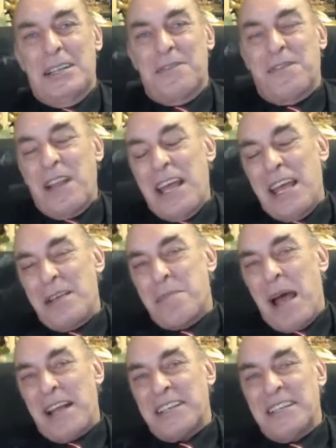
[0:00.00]
flag
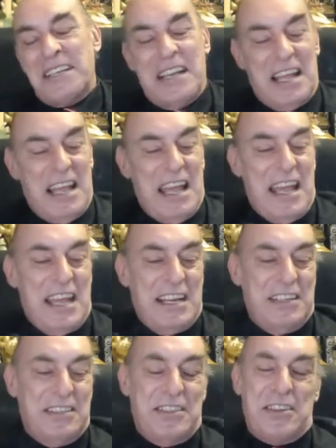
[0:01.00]
button,
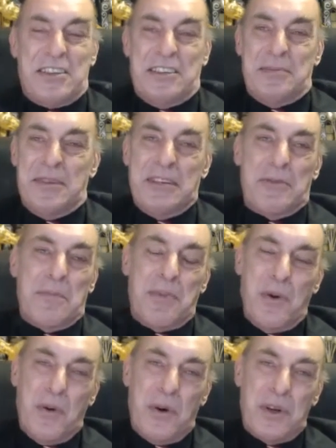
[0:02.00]
and you can be
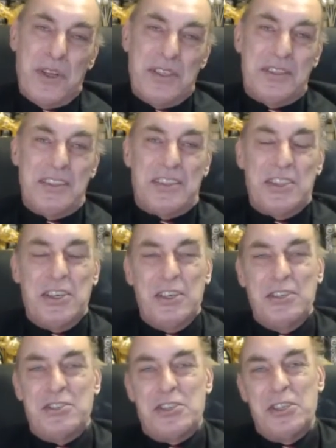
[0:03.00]
reported to
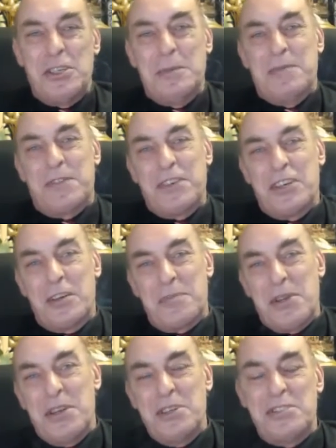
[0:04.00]
YouTube for your
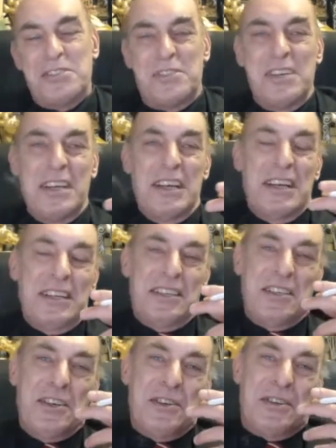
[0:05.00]
abuse.
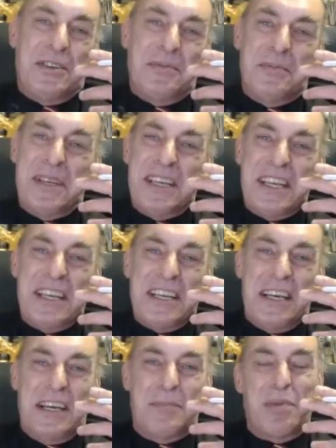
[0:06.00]
You can
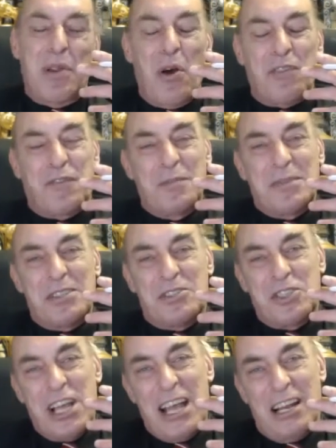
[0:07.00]
be blocked from the
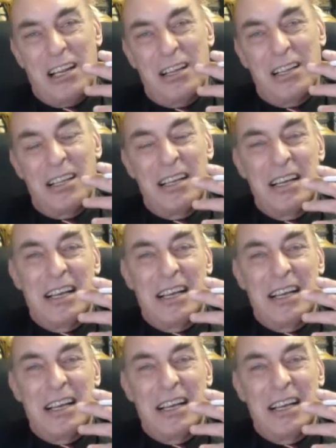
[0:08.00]
channel.